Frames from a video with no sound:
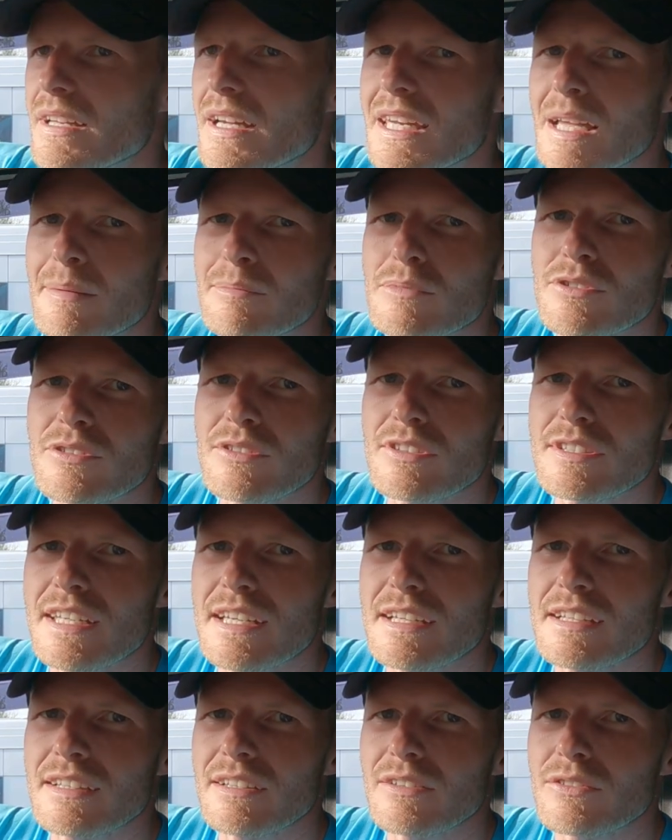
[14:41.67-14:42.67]
And I'm just going to
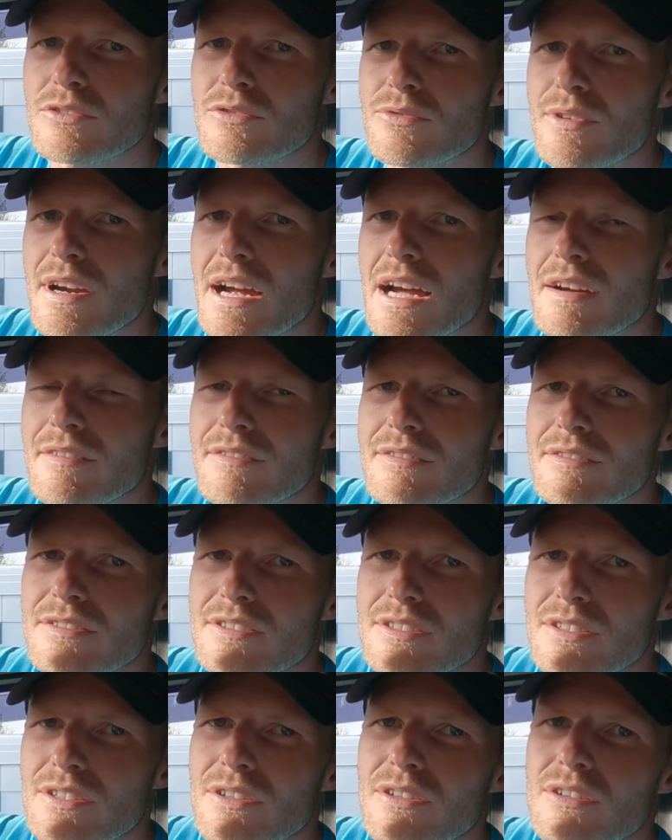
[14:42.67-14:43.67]
take a little drive
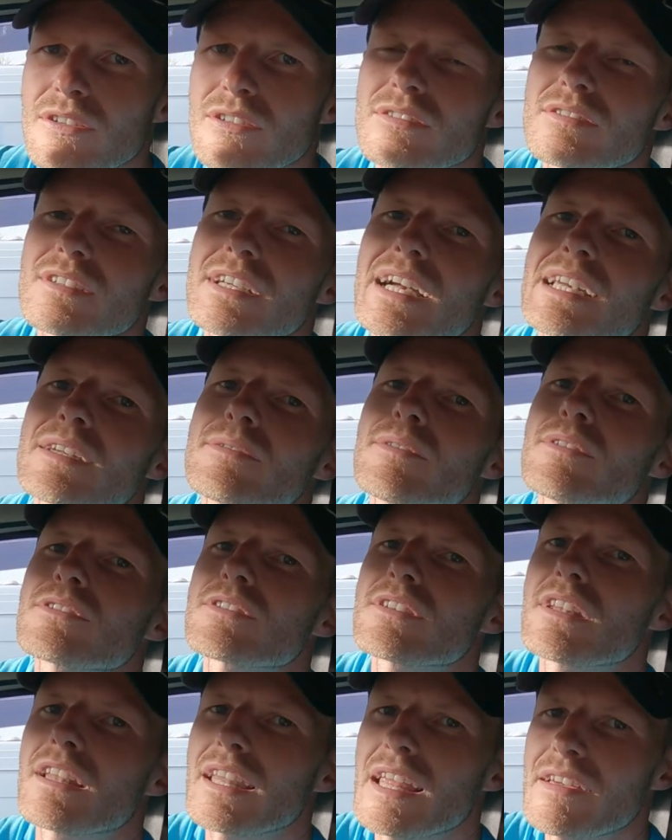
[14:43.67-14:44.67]
to go kind of
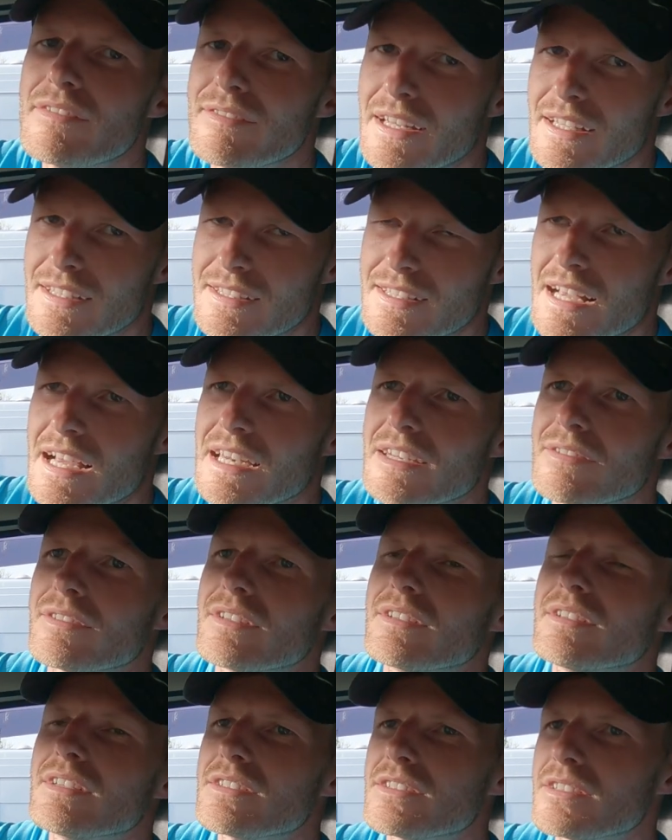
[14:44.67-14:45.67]
onto the left hand side of
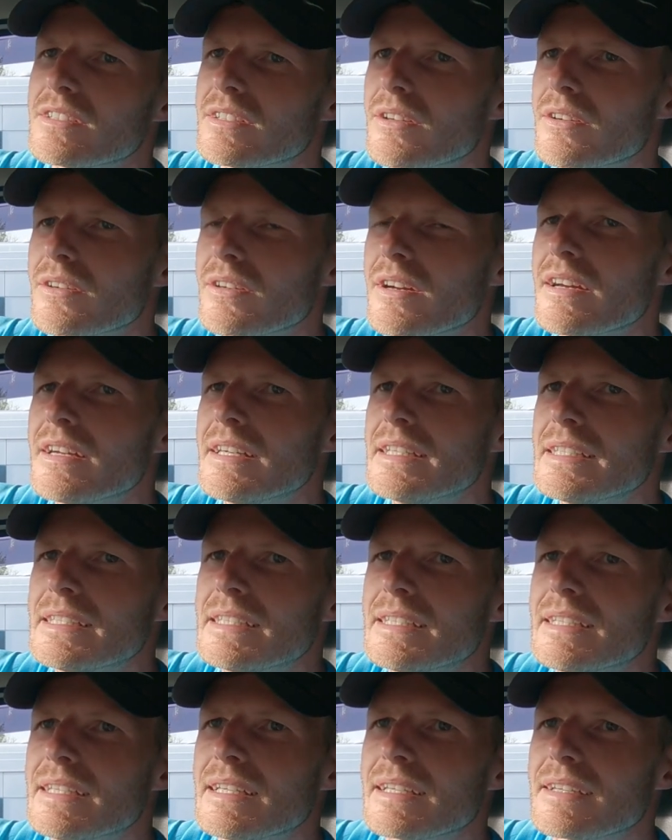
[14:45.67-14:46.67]
it as you look.
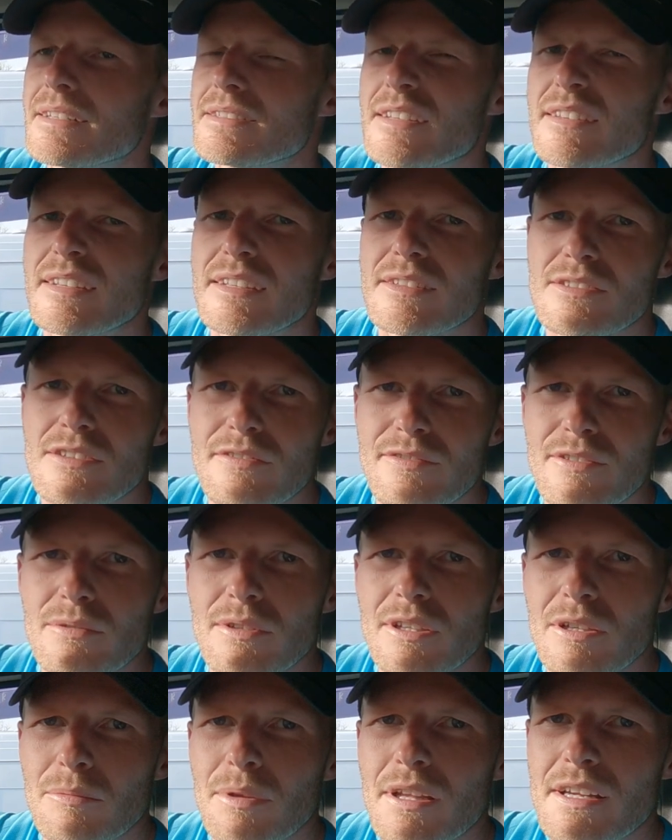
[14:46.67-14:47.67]
Because I think there's a few
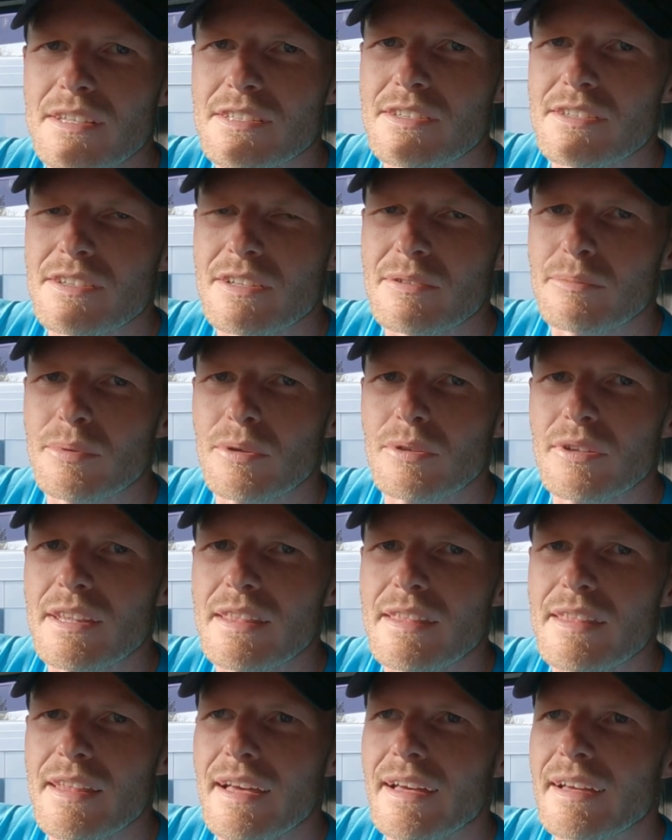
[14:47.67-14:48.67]
little places you can pull
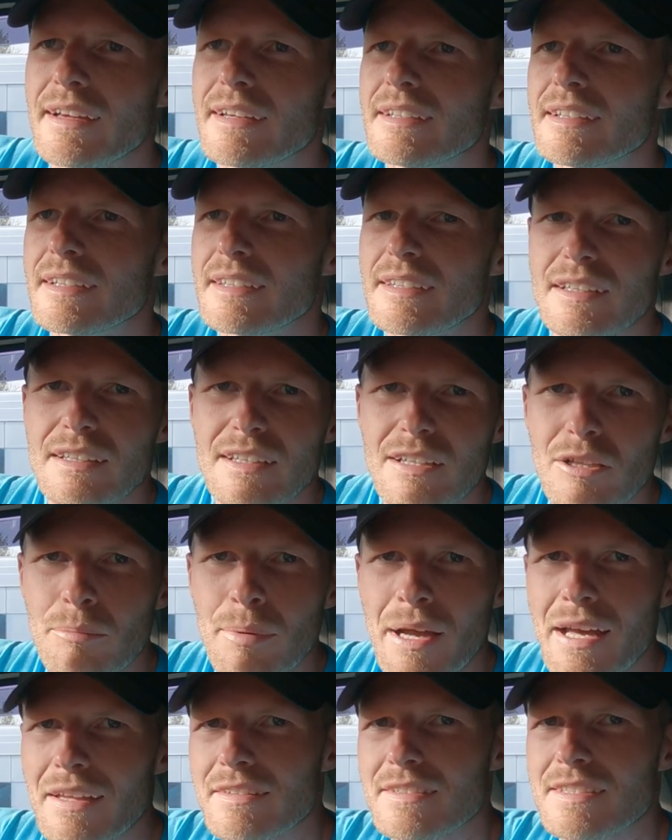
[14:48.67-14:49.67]
in there and a little
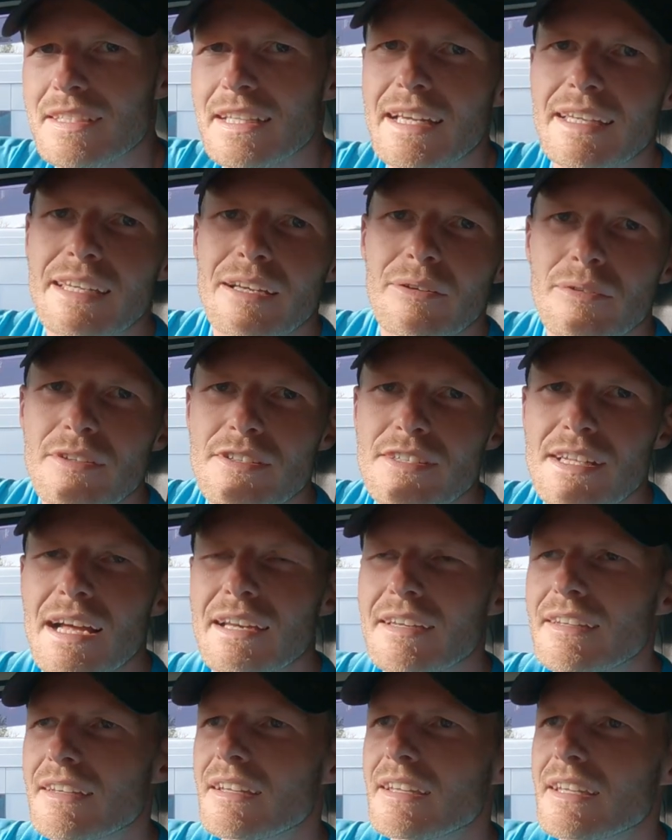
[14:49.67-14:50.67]
path to get down the
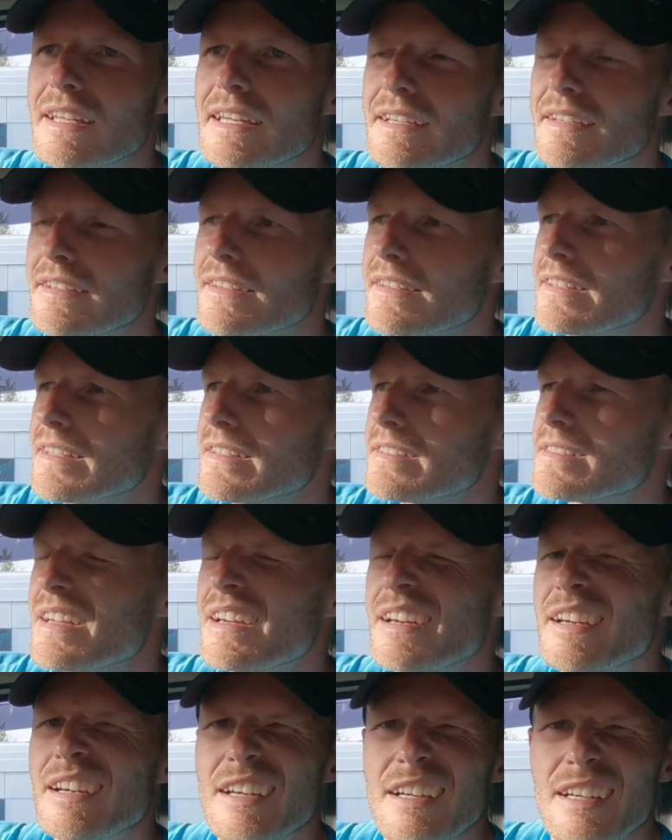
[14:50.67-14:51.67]
side of the lake and things.
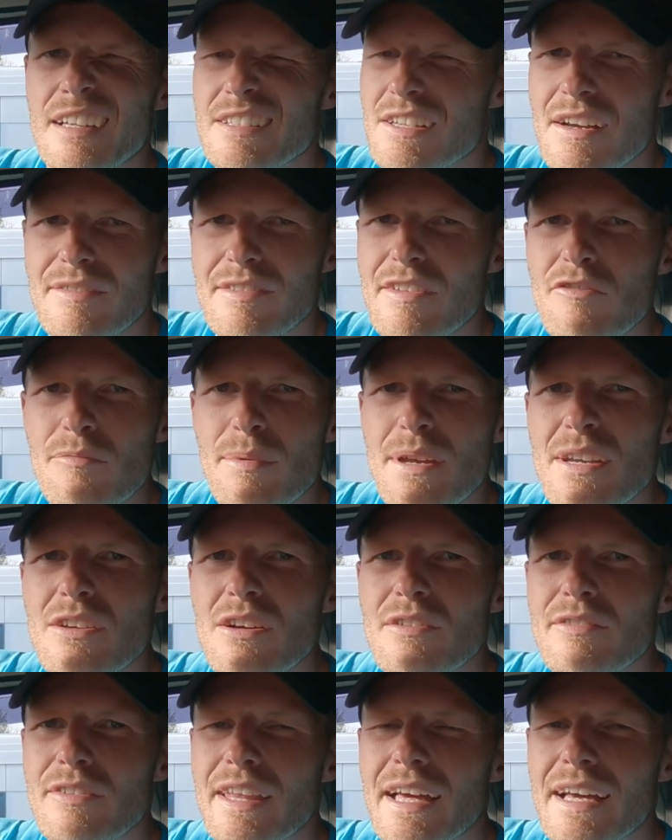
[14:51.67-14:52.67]
So I've never been
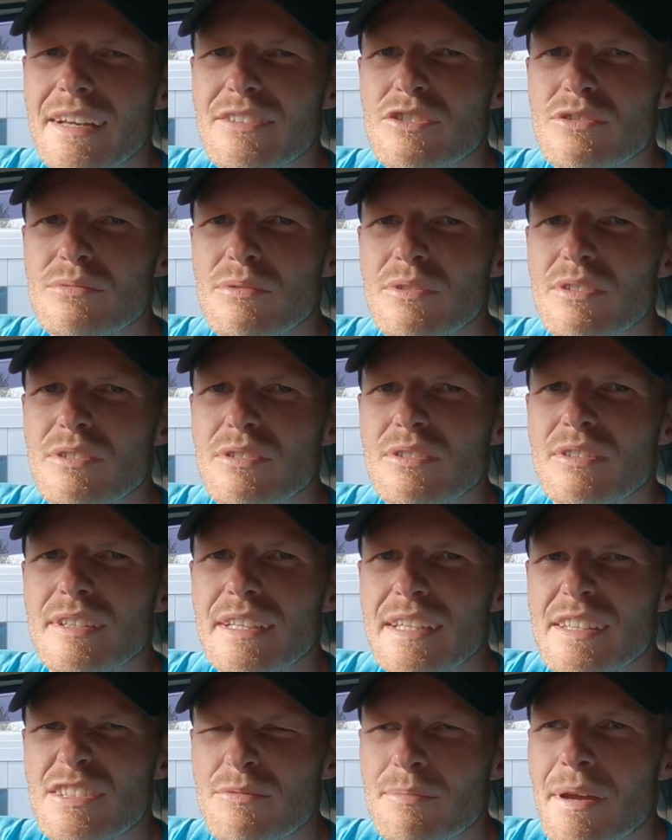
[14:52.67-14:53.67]
over there, I just want to
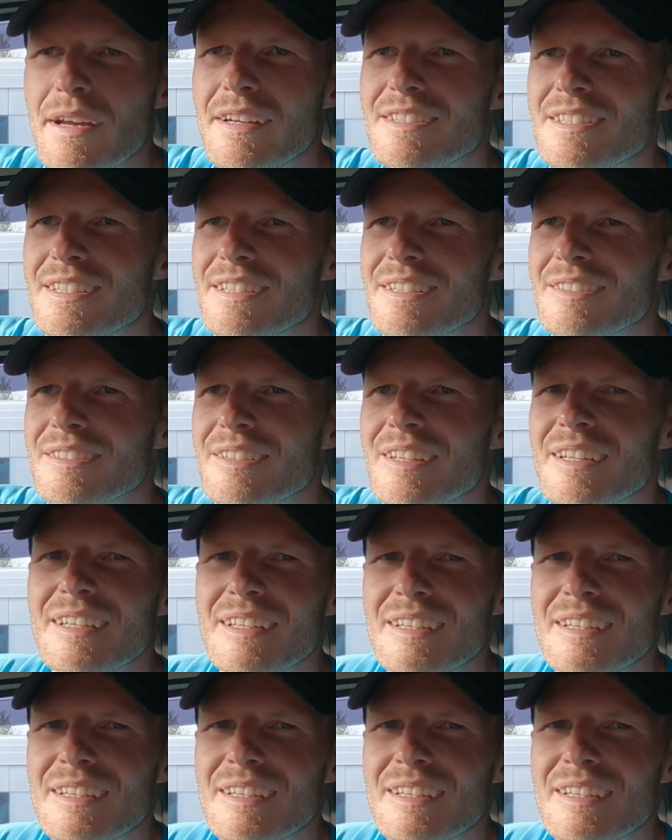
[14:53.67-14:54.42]
inspect it and